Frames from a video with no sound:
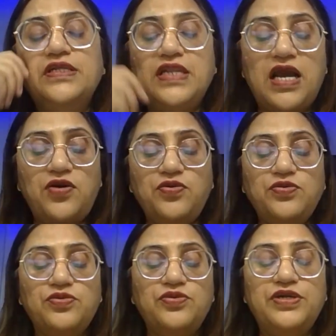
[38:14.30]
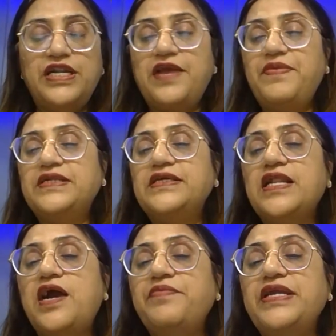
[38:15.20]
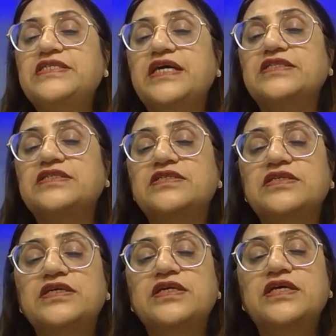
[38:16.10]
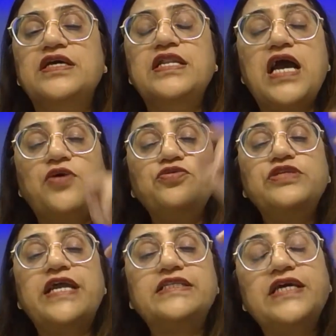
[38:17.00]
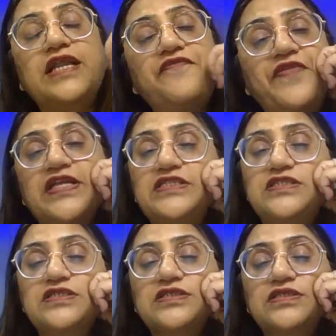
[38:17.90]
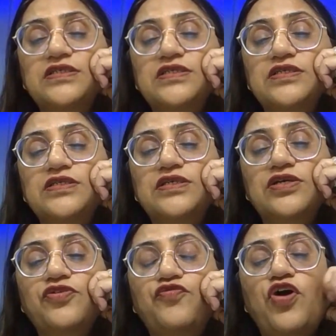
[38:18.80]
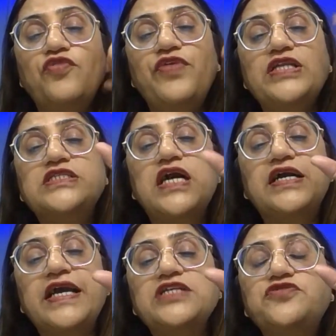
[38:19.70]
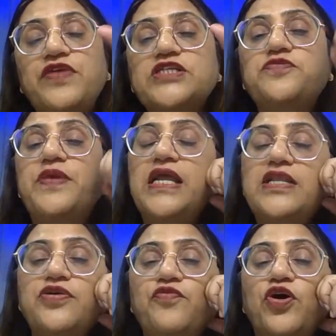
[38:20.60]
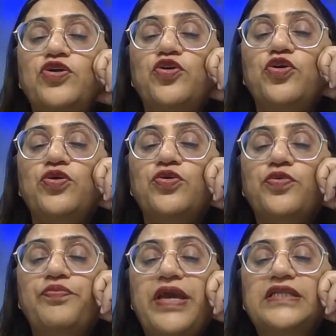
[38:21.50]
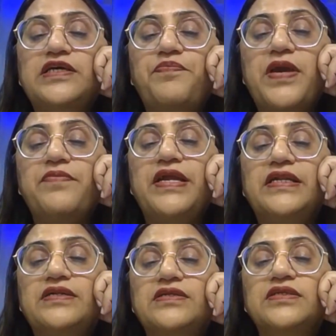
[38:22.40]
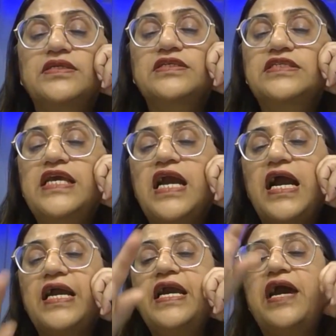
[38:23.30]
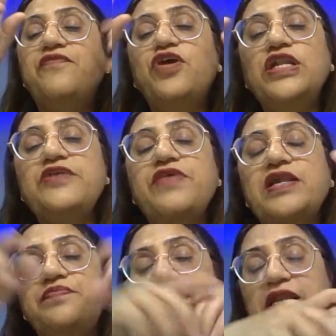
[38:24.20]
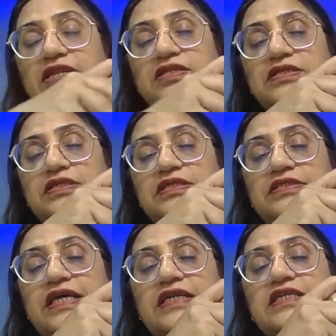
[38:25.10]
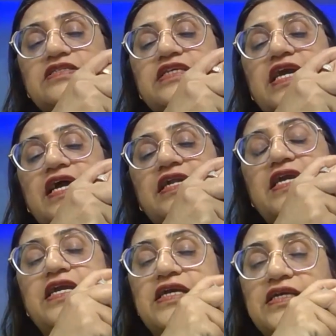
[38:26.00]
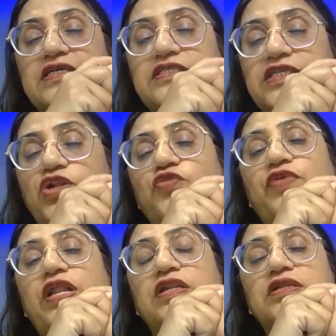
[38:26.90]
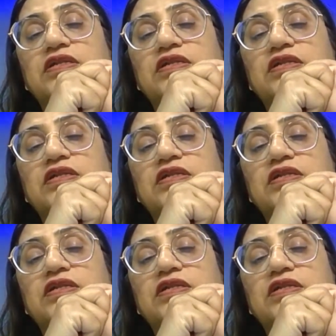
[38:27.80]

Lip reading: Now debit the Ram and Sons. Now set the reference for which against which bill you want to make the payment. See, I have only one bill, that is CRD 01.